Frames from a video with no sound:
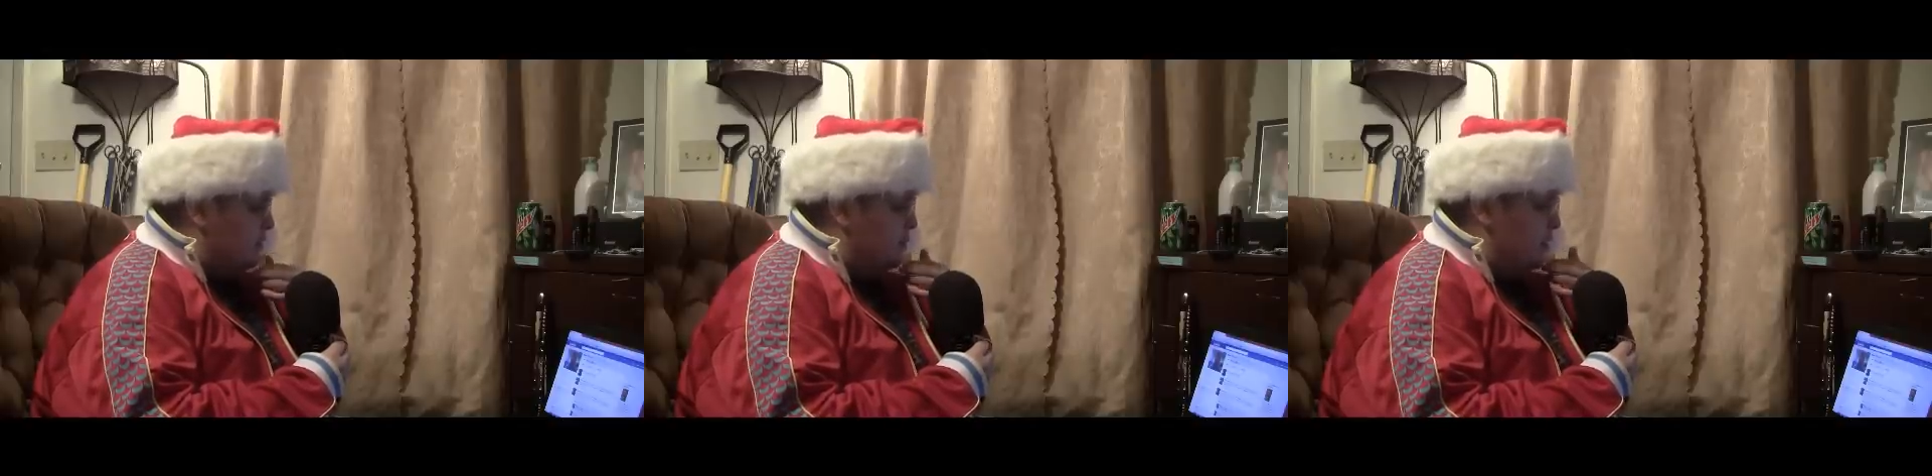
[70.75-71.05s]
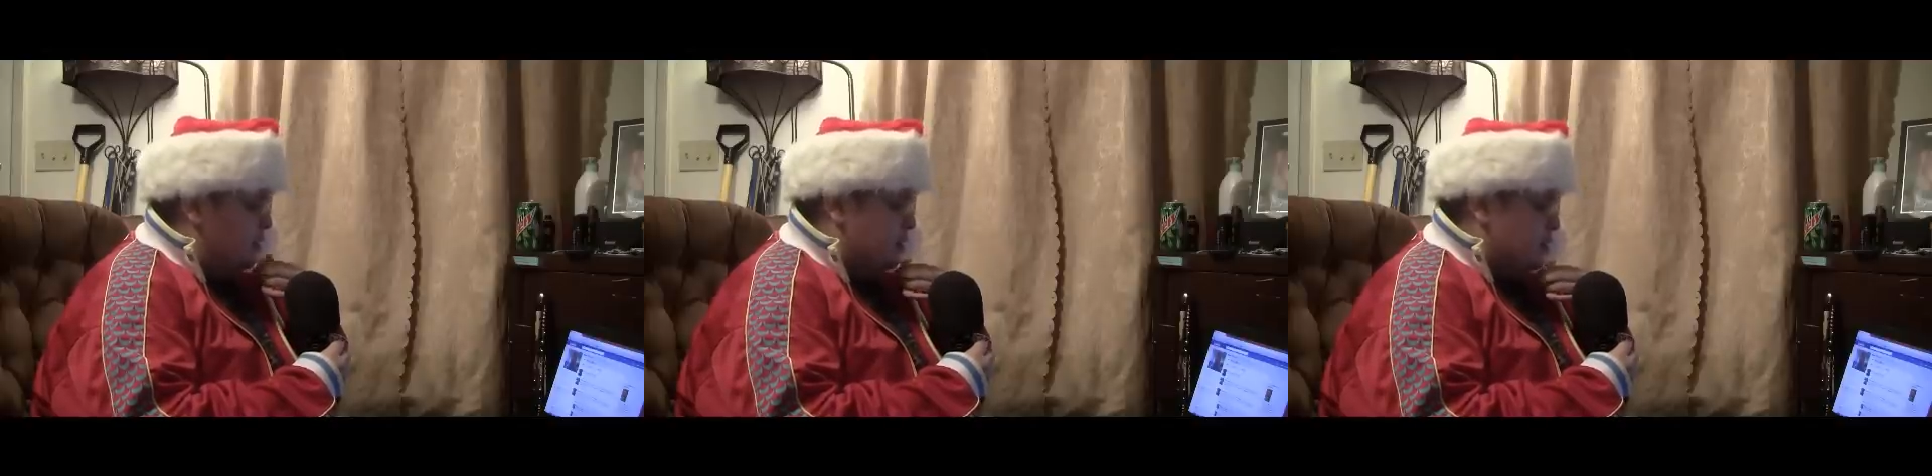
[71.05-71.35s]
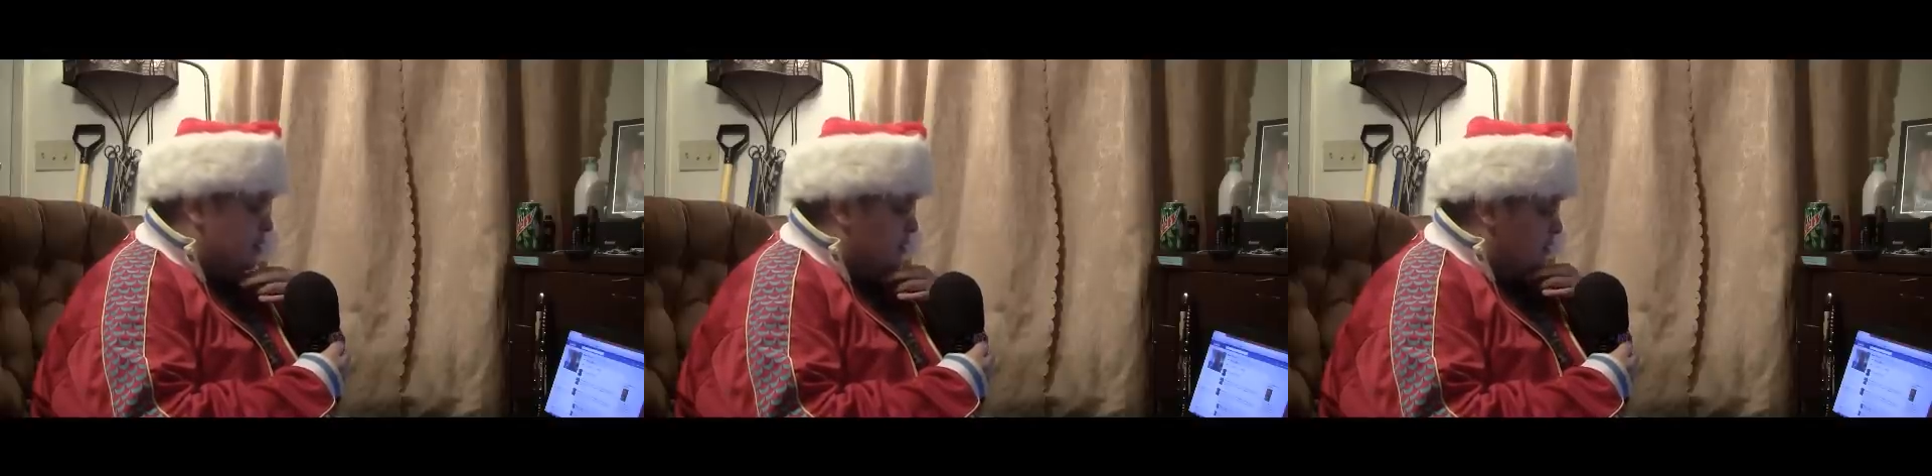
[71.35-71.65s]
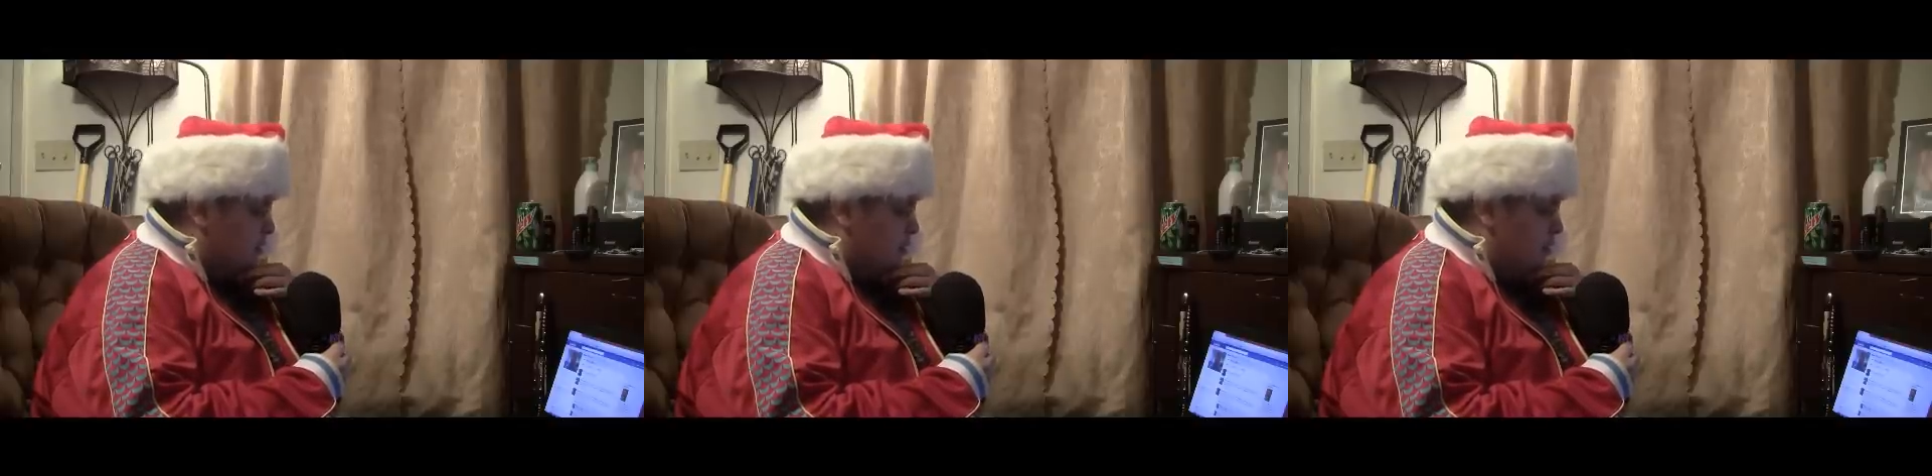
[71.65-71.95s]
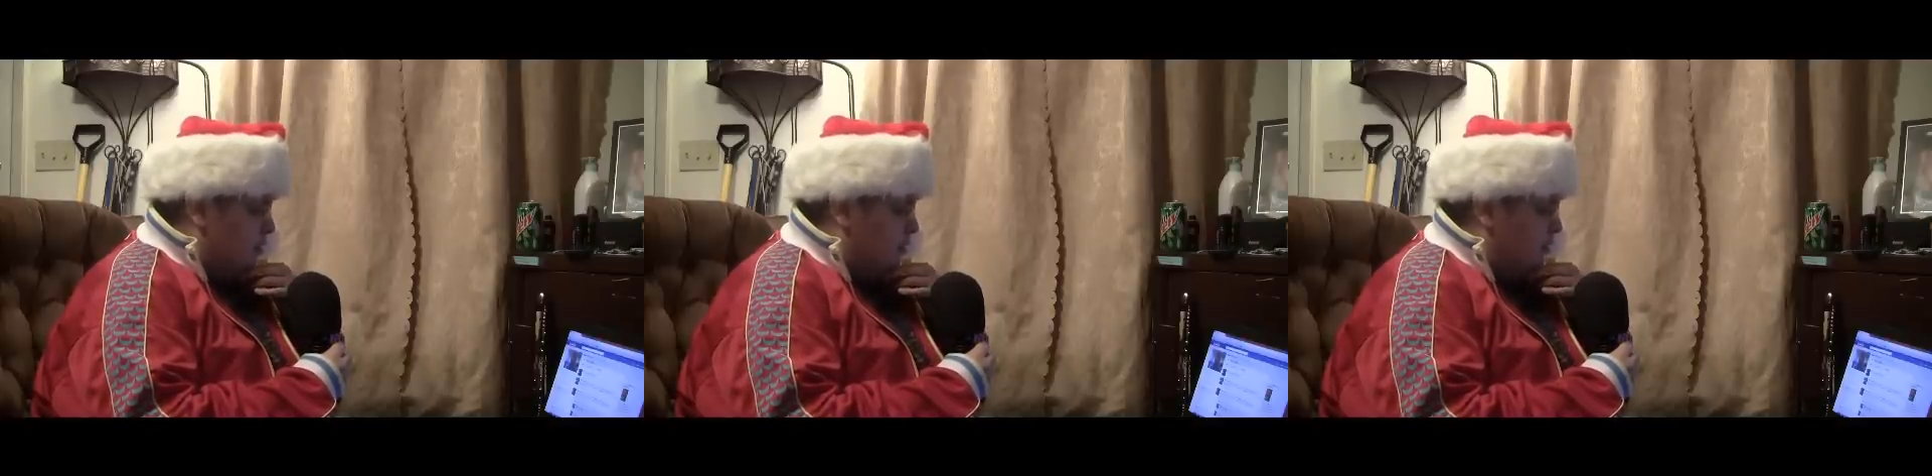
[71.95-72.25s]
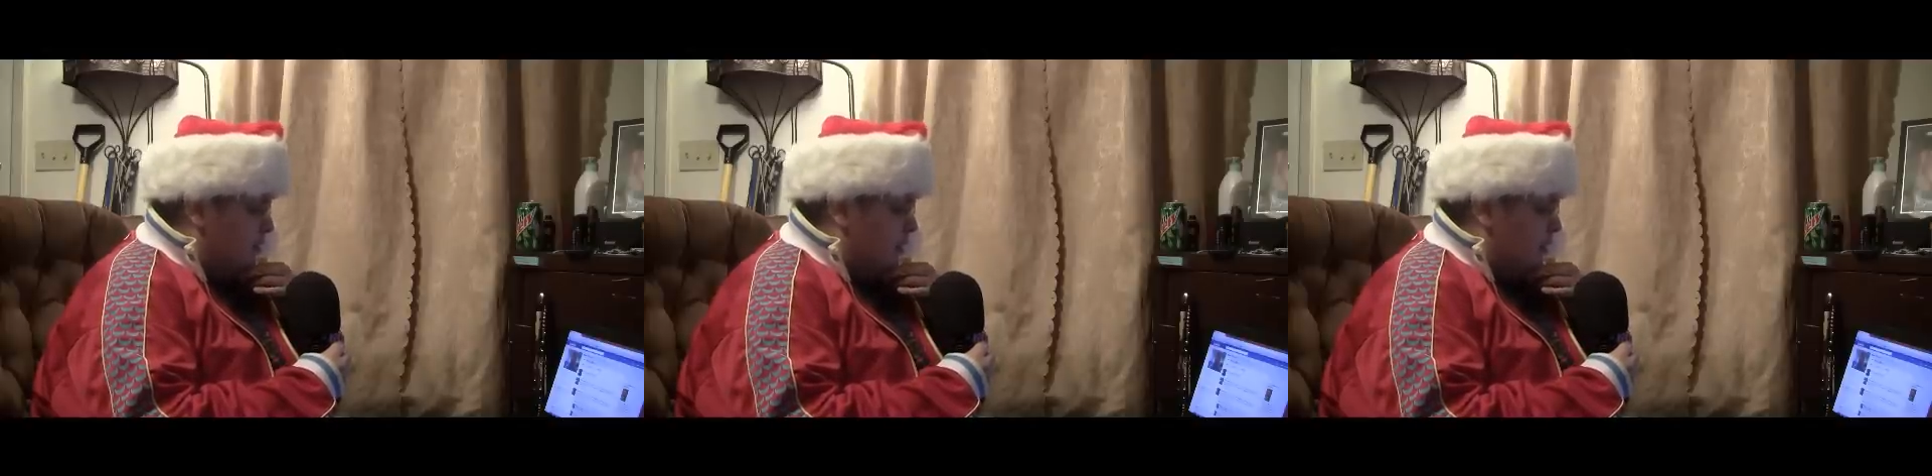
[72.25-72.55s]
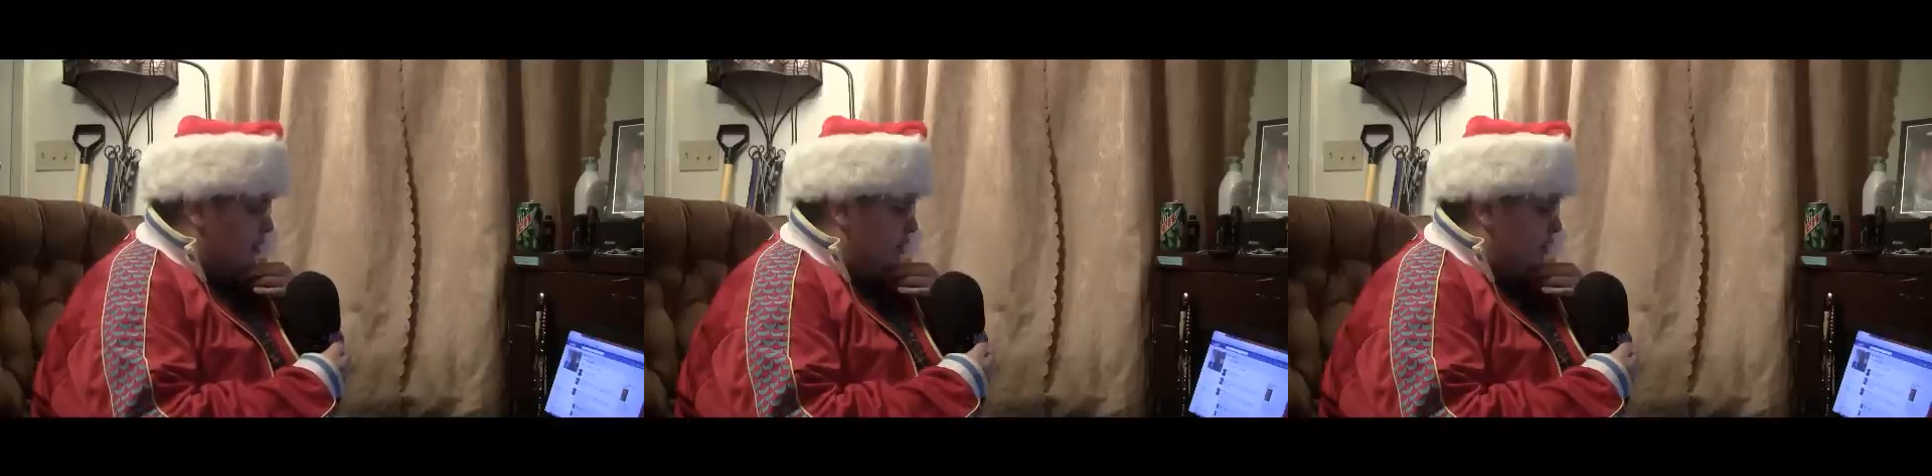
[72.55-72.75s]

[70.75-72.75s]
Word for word: but you know what I'm saying?